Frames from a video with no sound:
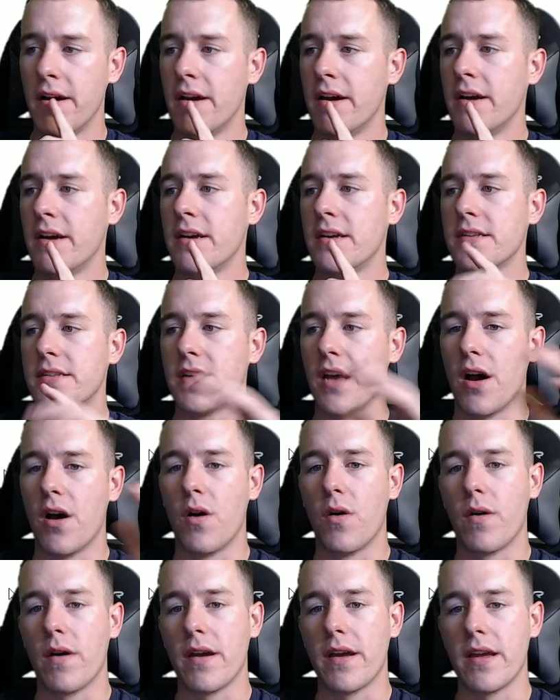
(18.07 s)

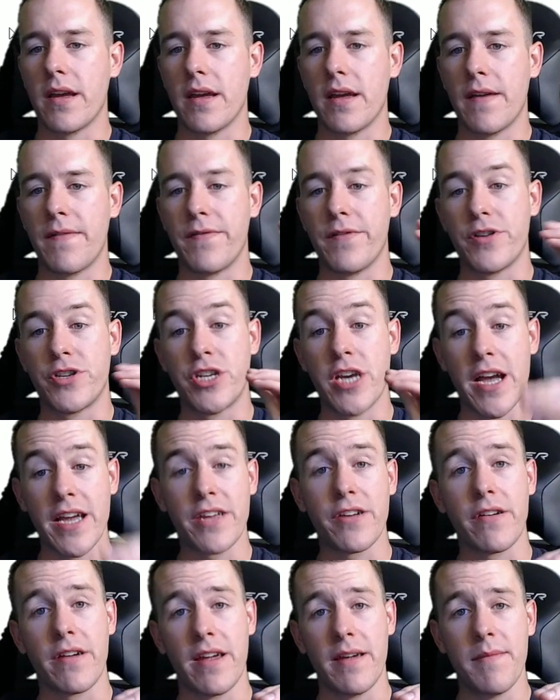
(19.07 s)
So if you check your
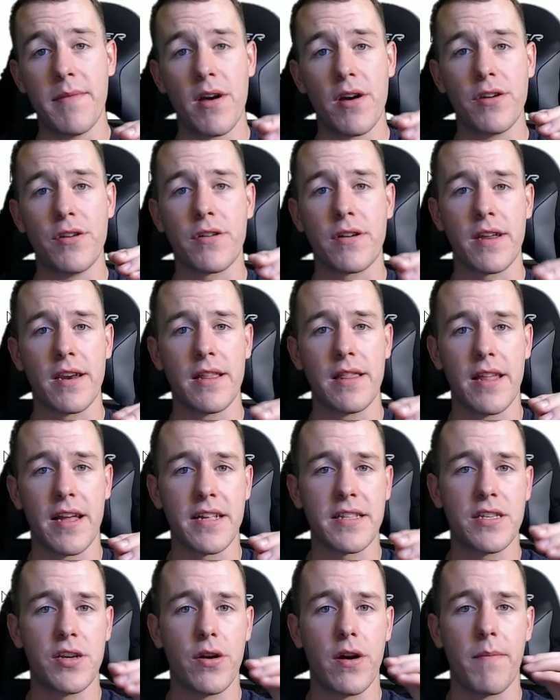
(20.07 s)
email, you'll get a link
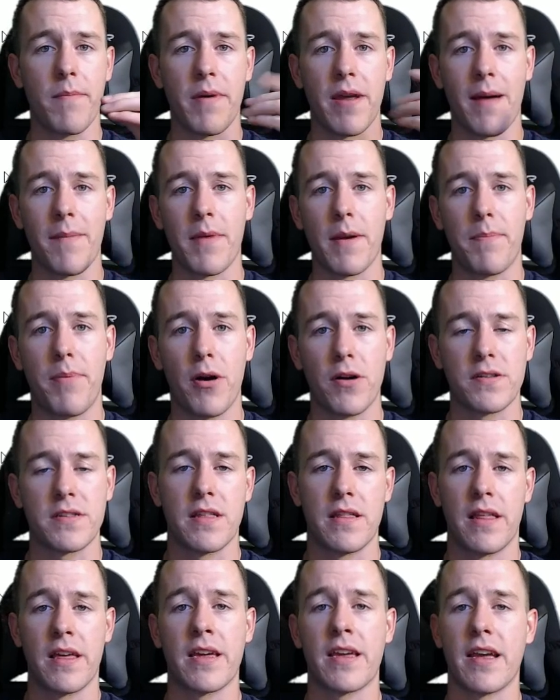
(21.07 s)
to it, but I'm going to post the
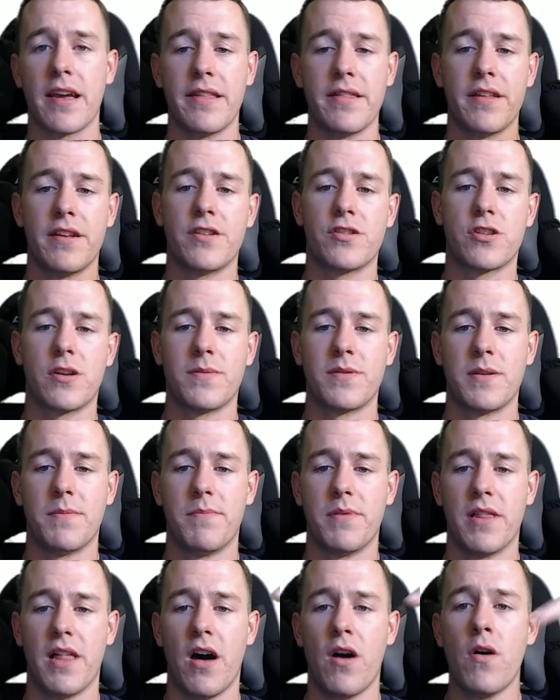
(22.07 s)
link in the description
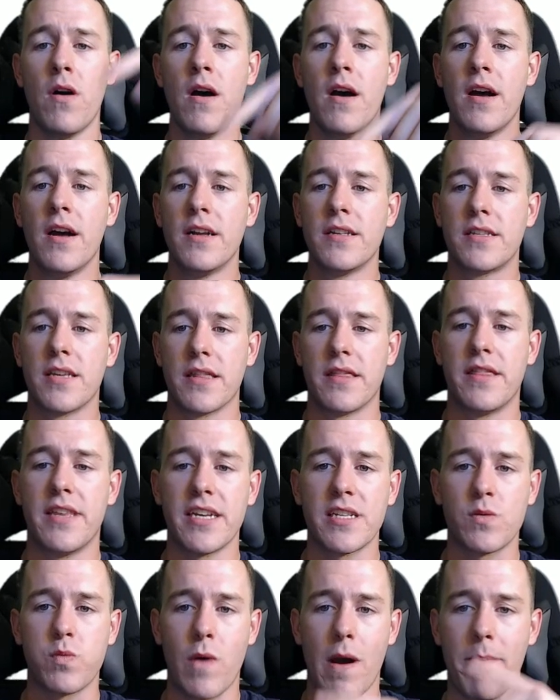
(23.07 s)
below to this
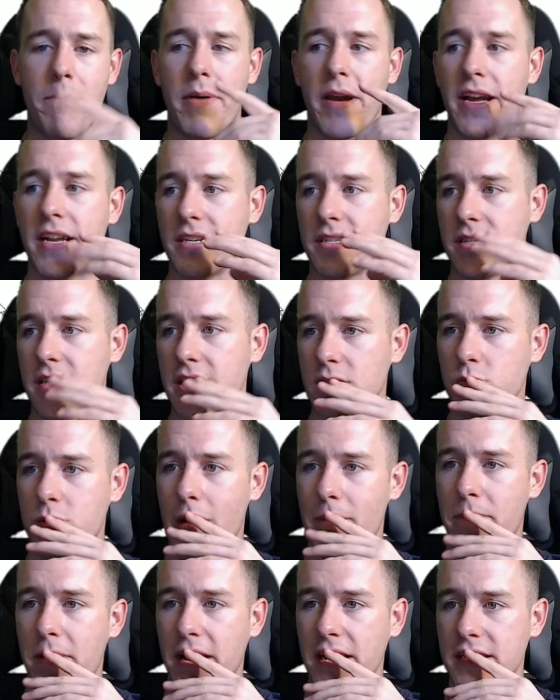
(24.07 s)
webpage. This
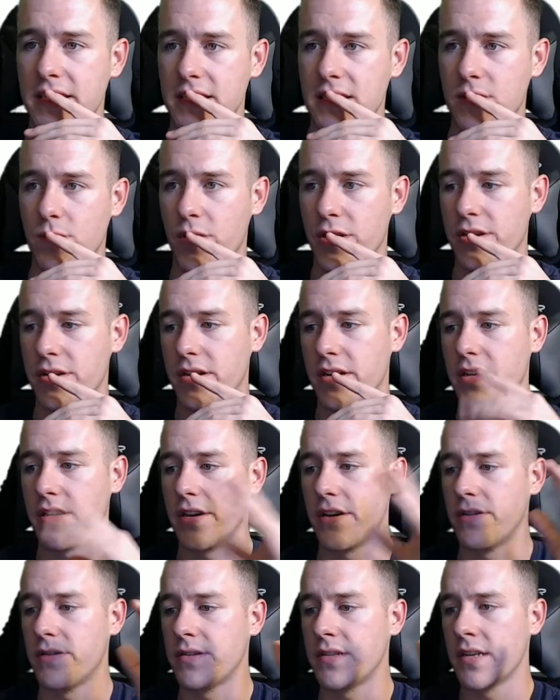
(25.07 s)
webpage is the one you're going to
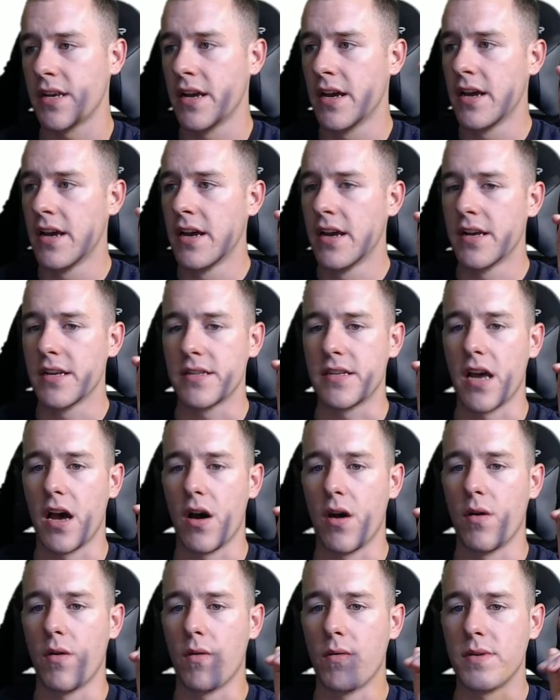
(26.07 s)
use.
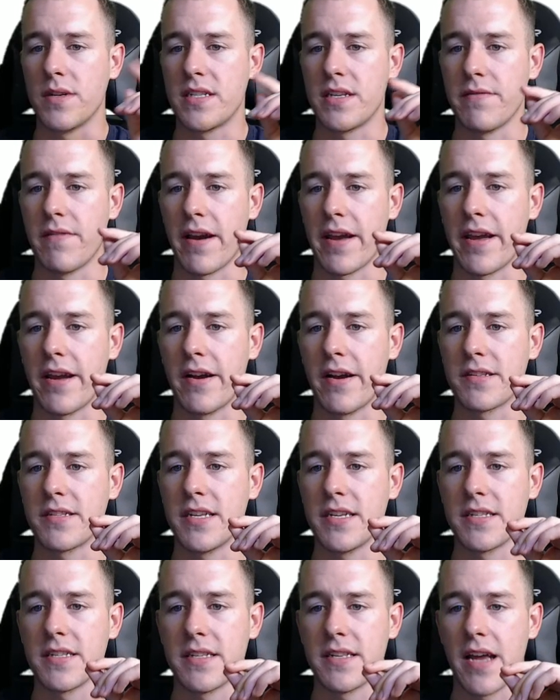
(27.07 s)
So we see right here,
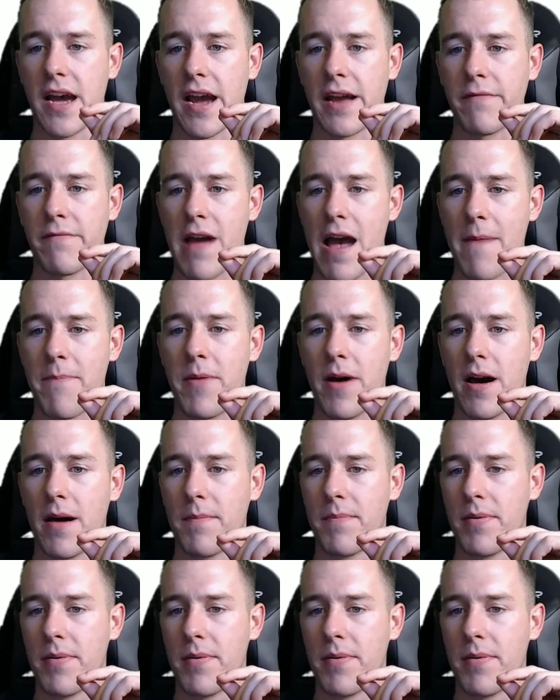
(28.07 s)
Season 9 Wrap Up.